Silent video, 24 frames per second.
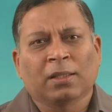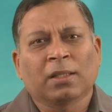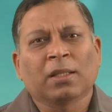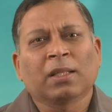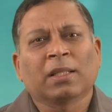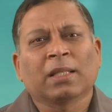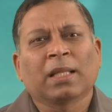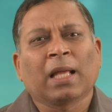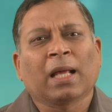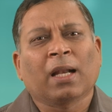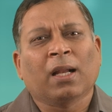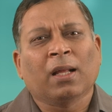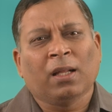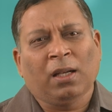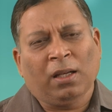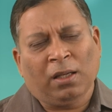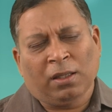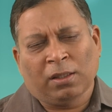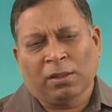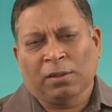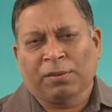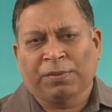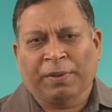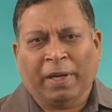there are
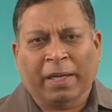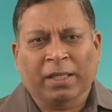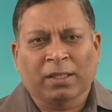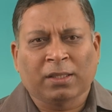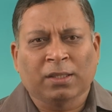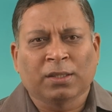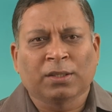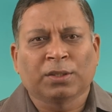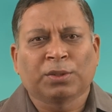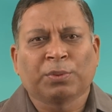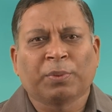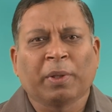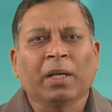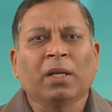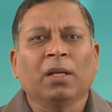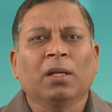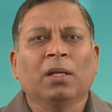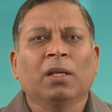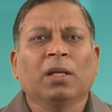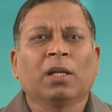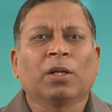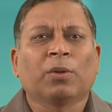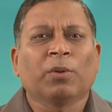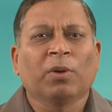factors when
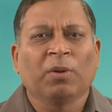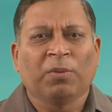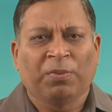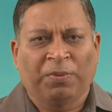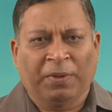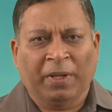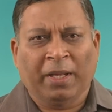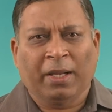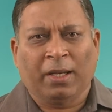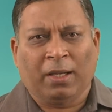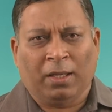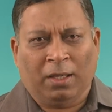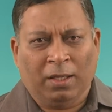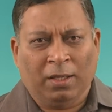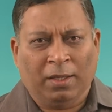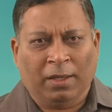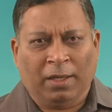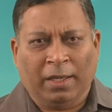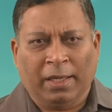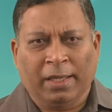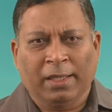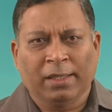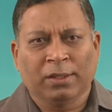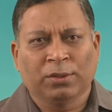it will fail,
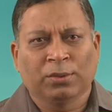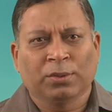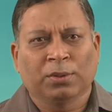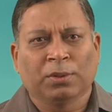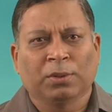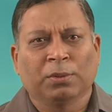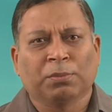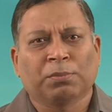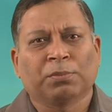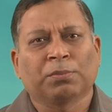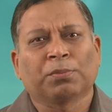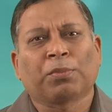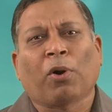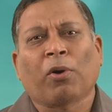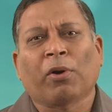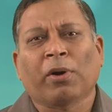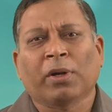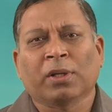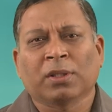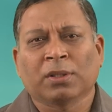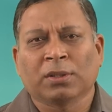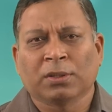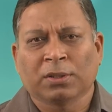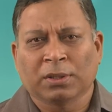right? So
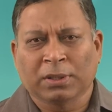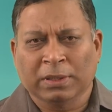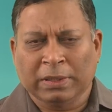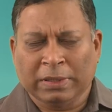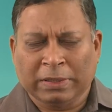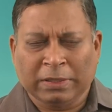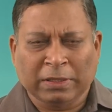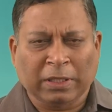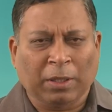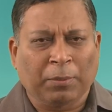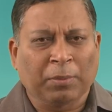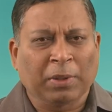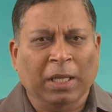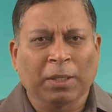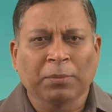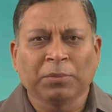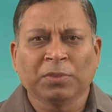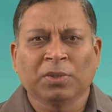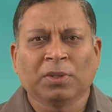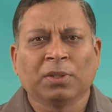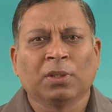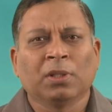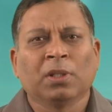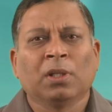products
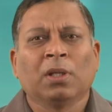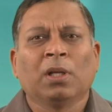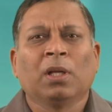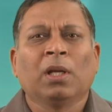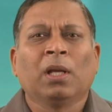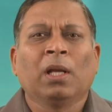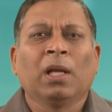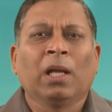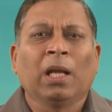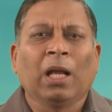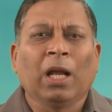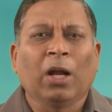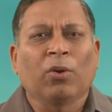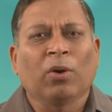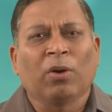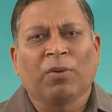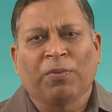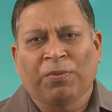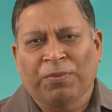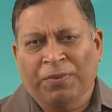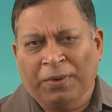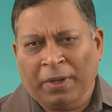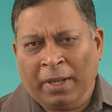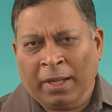sometimes it will
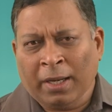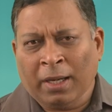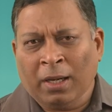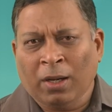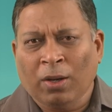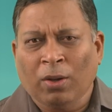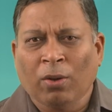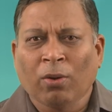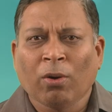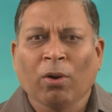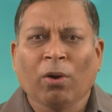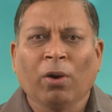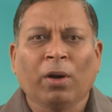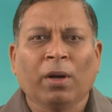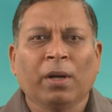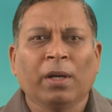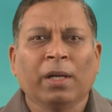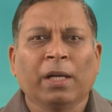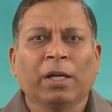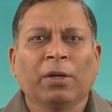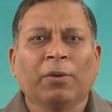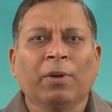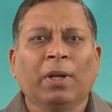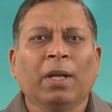fail, or
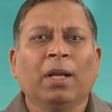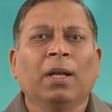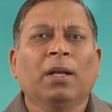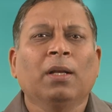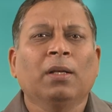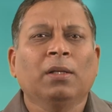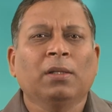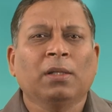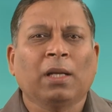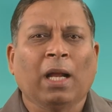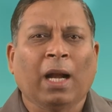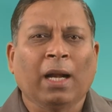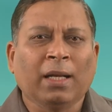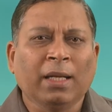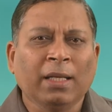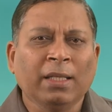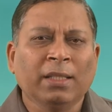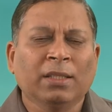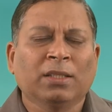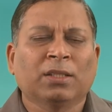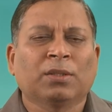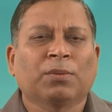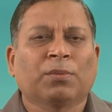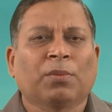it will, at
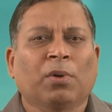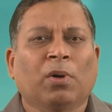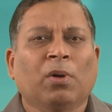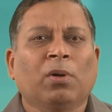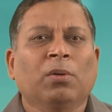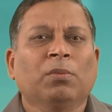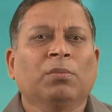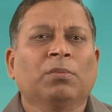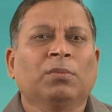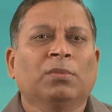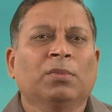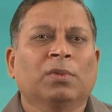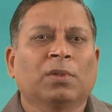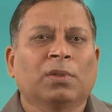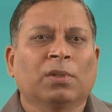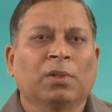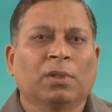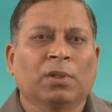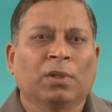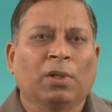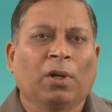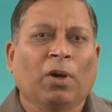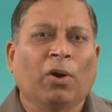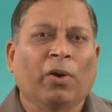least from
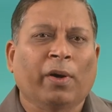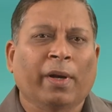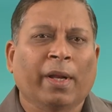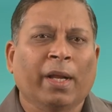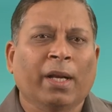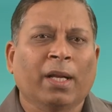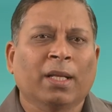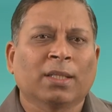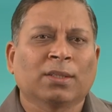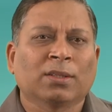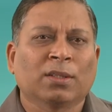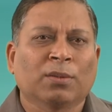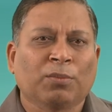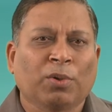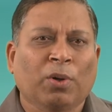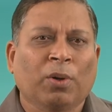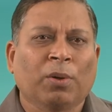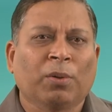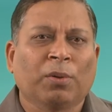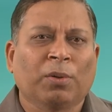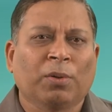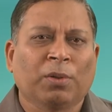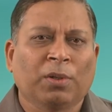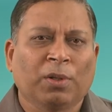the organization
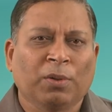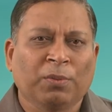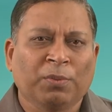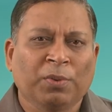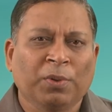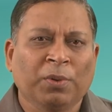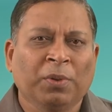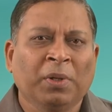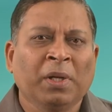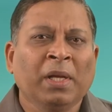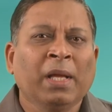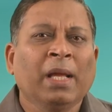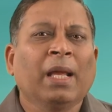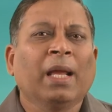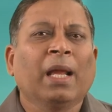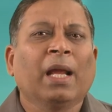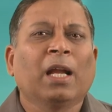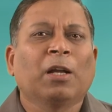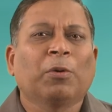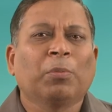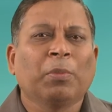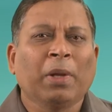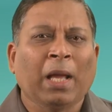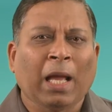point of view,
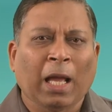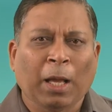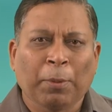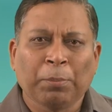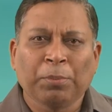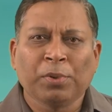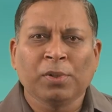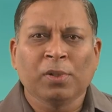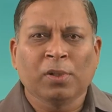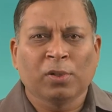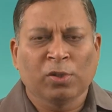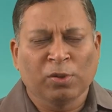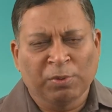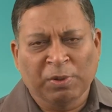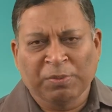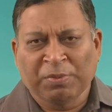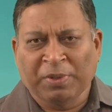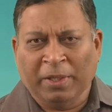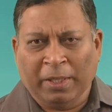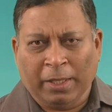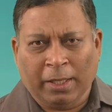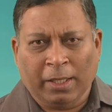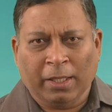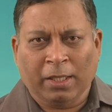it may appear to be
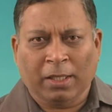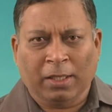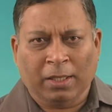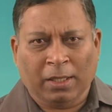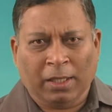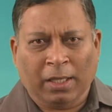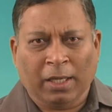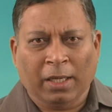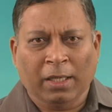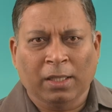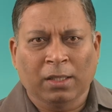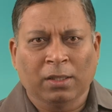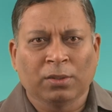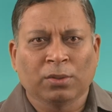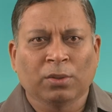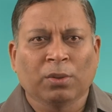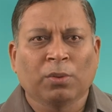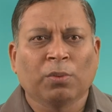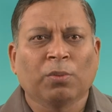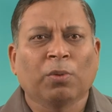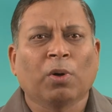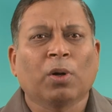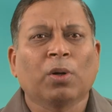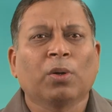failing, right?
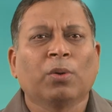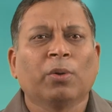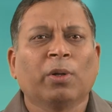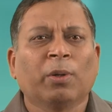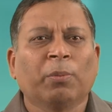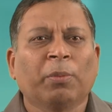So what will